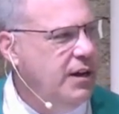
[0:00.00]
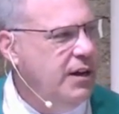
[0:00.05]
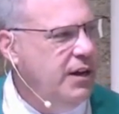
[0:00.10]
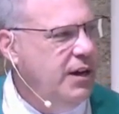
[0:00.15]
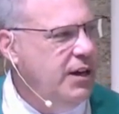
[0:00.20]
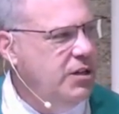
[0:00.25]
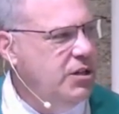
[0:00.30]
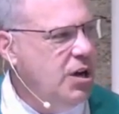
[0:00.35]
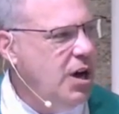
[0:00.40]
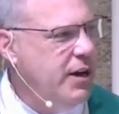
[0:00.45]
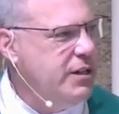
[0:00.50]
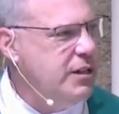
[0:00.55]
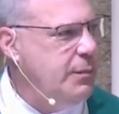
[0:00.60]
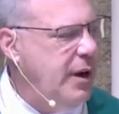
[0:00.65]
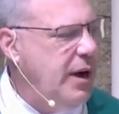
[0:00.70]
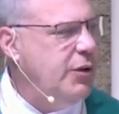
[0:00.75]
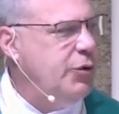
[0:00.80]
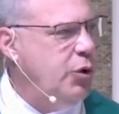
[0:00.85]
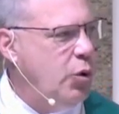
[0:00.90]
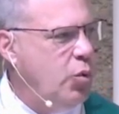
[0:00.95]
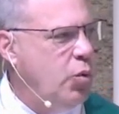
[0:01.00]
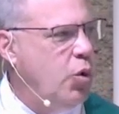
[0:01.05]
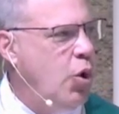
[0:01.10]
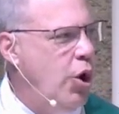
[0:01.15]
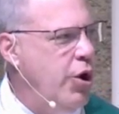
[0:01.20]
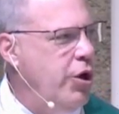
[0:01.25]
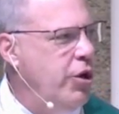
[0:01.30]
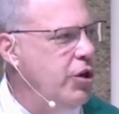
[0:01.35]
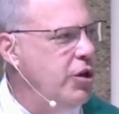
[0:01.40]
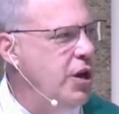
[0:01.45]
He talks about the
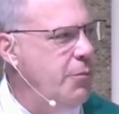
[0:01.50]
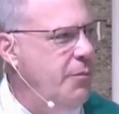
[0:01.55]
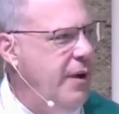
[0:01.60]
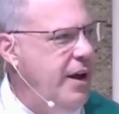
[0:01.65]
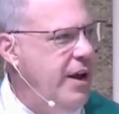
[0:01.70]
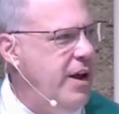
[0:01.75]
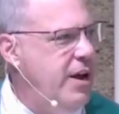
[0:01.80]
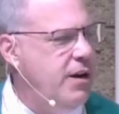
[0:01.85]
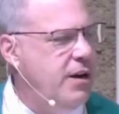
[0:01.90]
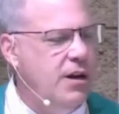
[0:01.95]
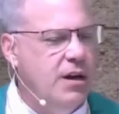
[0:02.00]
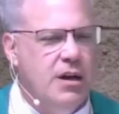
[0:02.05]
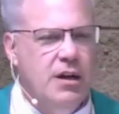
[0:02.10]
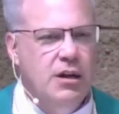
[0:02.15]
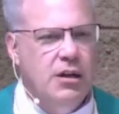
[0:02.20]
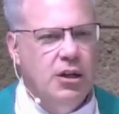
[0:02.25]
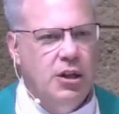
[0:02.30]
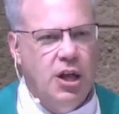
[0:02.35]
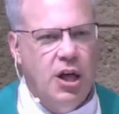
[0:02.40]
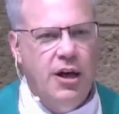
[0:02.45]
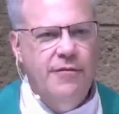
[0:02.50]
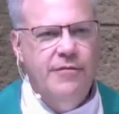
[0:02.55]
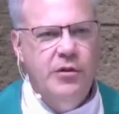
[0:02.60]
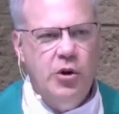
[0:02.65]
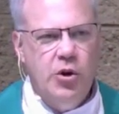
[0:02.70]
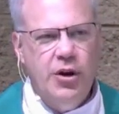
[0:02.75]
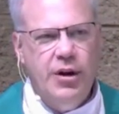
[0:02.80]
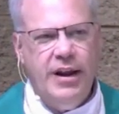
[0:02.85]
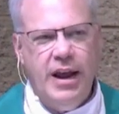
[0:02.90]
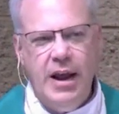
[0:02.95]
royal command love your
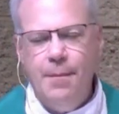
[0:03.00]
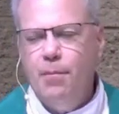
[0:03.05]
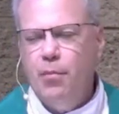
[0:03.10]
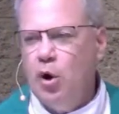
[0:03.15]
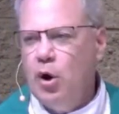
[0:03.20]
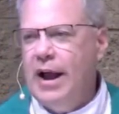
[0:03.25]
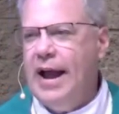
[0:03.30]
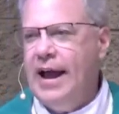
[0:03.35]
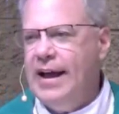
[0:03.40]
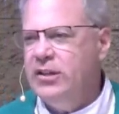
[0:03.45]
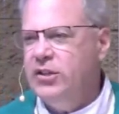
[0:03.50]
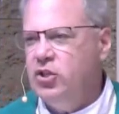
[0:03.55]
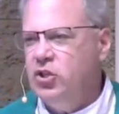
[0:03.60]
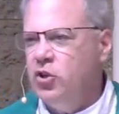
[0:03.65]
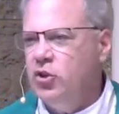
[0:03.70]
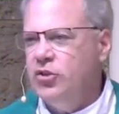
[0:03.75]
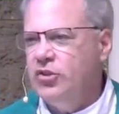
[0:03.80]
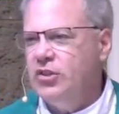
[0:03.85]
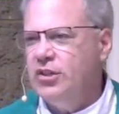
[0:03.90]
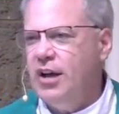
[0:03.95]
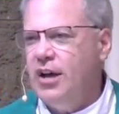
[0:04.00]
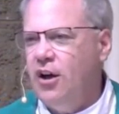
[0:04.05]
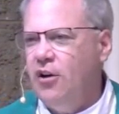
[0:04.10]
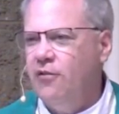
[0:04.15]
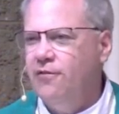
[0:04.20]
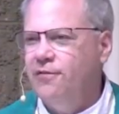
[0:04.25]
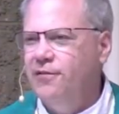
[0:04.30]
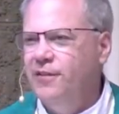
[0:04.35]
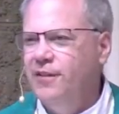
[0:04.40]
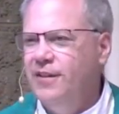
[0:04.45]
neighbor as
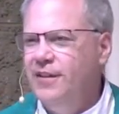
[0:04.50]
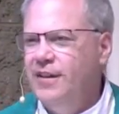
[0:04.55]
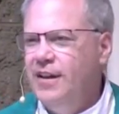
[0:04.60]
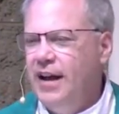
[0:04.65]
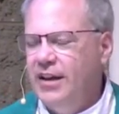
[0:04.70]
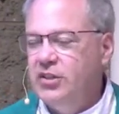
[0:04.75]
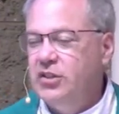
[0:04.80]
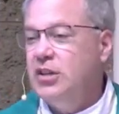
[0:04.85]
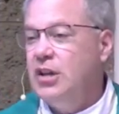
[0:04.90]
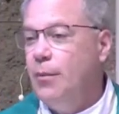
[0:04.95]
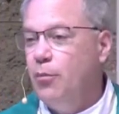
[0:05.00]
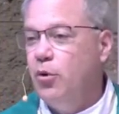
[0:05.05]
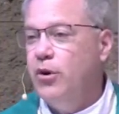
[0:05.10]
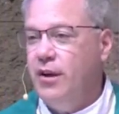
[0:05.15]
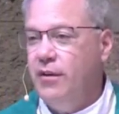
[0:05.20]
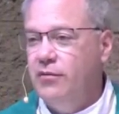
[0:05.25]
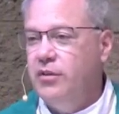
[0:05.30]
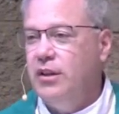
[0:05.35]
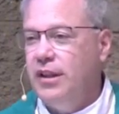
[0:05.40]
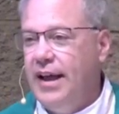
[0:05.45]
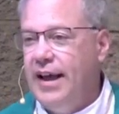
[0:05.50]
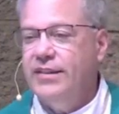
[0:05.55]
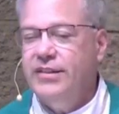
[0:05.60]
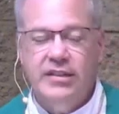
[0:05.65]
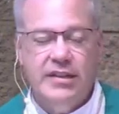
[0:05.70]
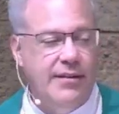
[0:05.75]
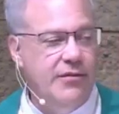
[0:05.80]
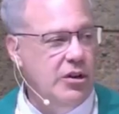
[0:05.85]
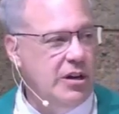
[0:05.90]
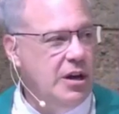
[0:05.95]
yourself, a summary of the last
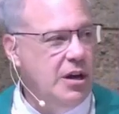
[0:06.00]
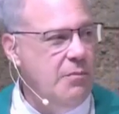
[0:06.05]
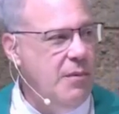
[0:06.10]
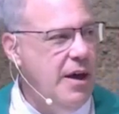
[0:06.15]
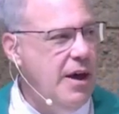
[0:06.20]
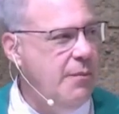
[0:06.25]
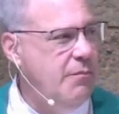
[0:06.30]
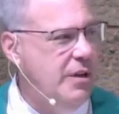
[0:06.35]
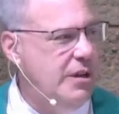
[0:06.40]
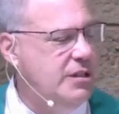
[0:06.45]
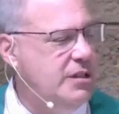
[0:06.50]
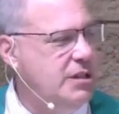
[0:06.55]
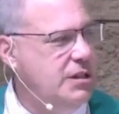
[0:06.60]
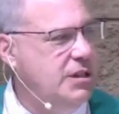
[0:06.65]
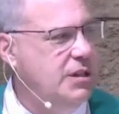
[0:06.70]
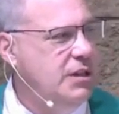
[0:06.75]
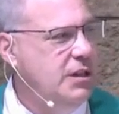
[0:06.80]
seven commandments.